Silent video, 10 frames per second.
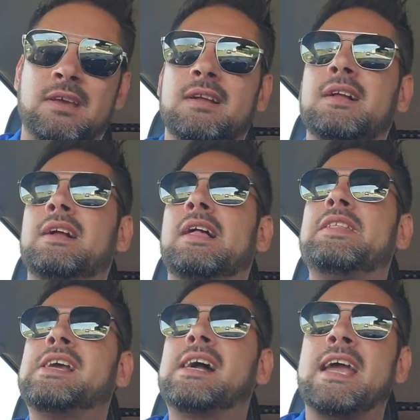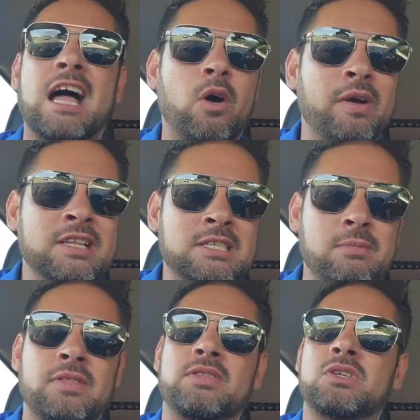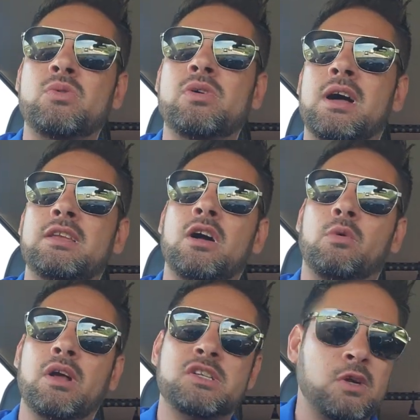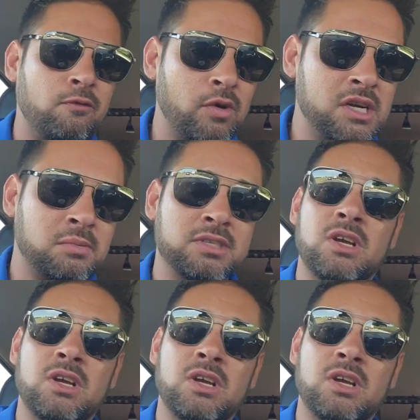And then you got Callaway and Smith, 2 young redshirt freshmen.